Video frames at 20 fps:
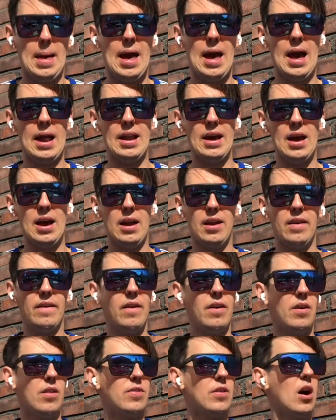And
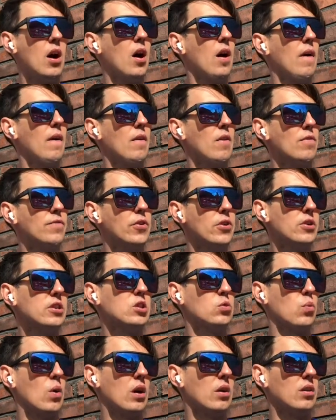the
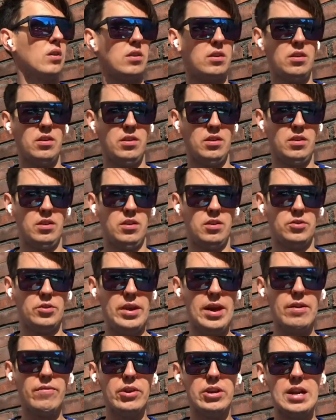first one, the
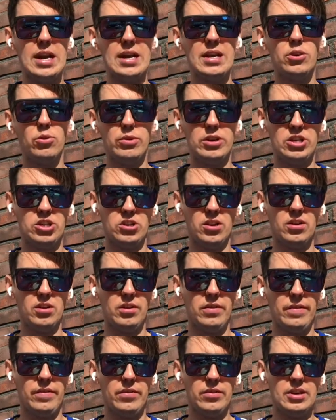everyday intuition,
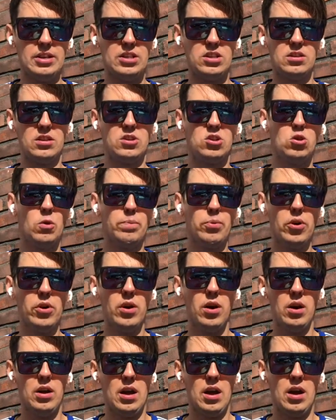is
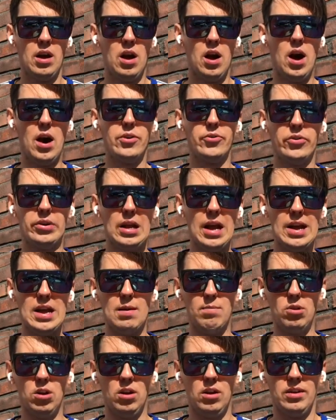super
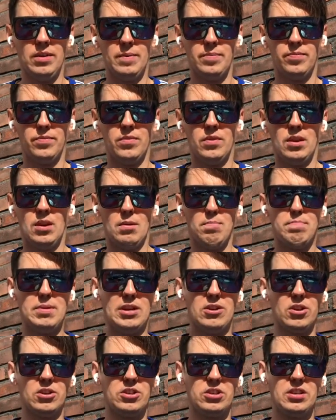unreliable
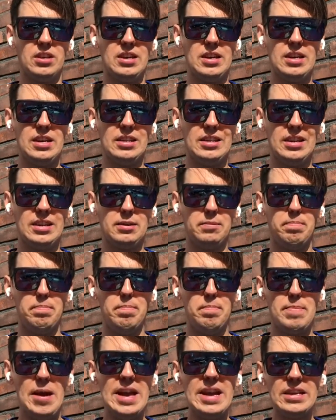because it
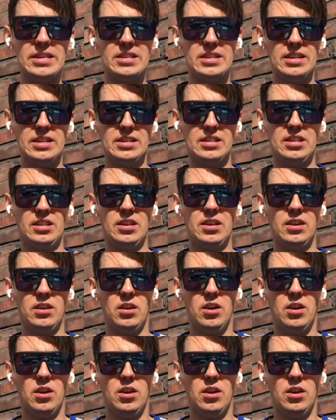bases